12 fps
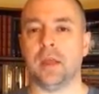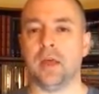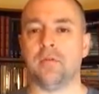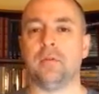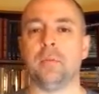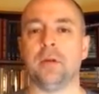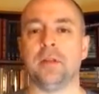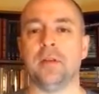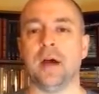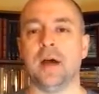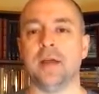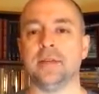everybody
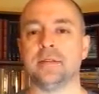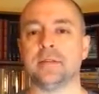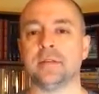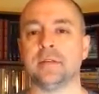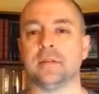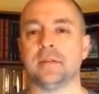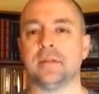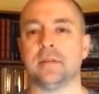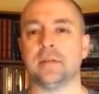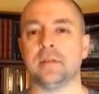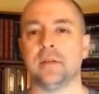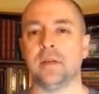dies
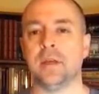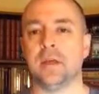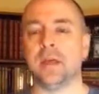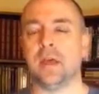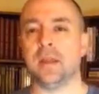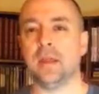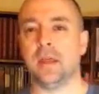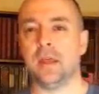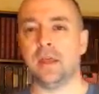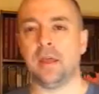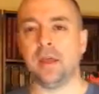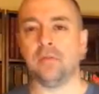and
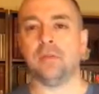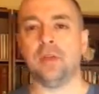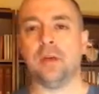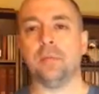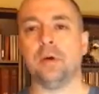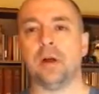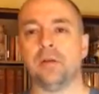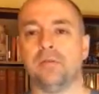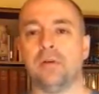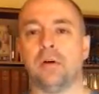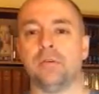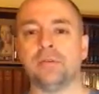every empire
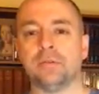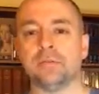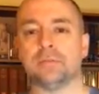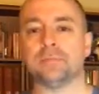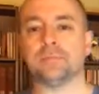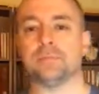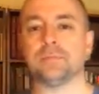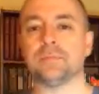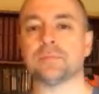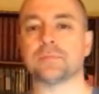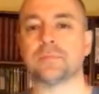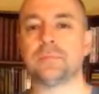falls.
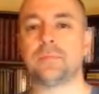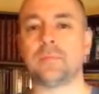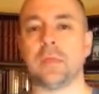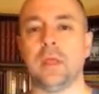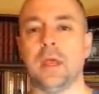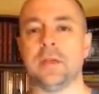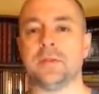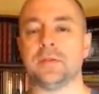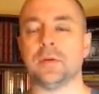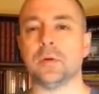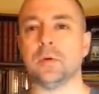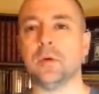And
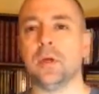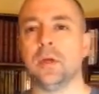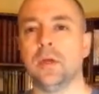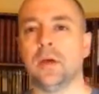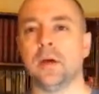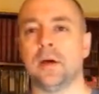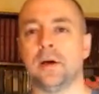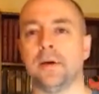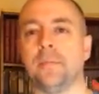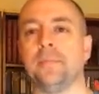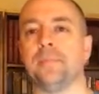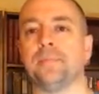so,
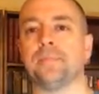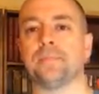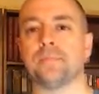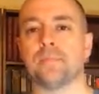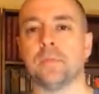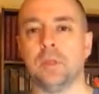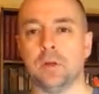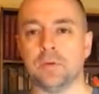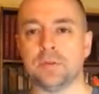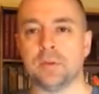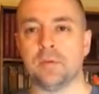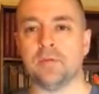
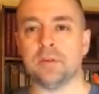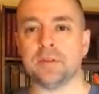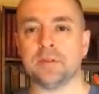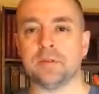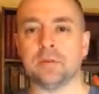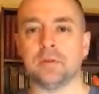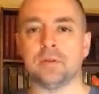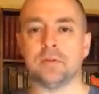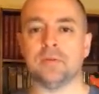some of us look